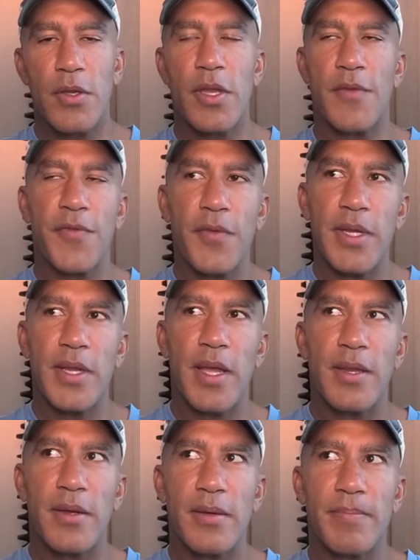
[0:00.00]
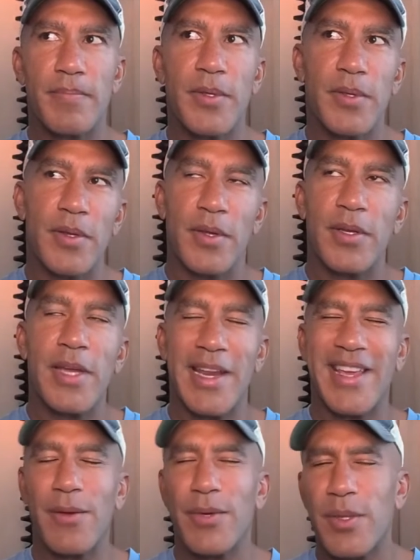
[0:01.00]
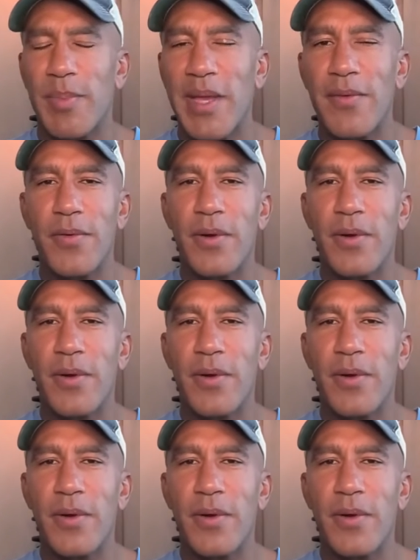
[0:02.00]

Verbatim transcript: you know, you get free data. You know, you kind of get what you